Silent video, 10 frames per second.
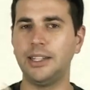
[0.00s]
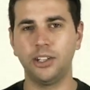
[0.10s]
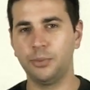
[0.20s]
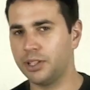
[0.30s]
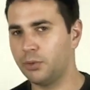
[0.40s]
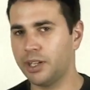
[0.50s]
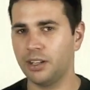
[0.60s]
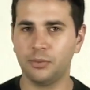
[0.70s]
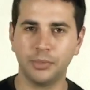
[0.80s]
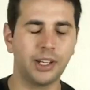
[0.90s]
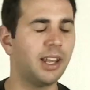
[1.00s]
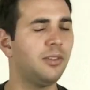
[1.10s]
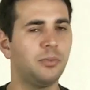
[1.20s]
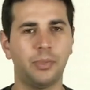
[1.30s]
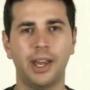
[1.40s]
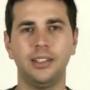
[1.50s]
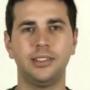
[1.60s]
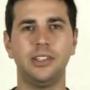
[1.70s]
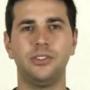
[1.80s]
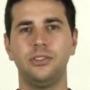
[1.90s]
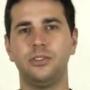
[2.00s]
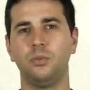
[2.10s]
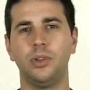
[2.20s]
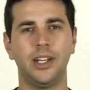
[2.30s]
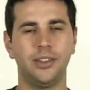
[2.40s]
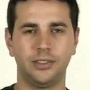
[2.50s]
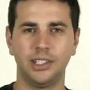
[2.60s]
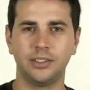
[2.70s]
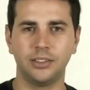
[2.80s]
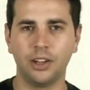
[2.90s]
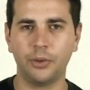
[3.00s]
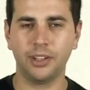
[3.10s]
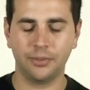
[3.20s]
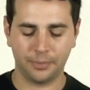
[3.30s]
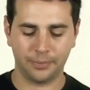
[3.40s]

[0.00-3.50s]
A little bit quicker, but again, pay attention to where the sticks are going.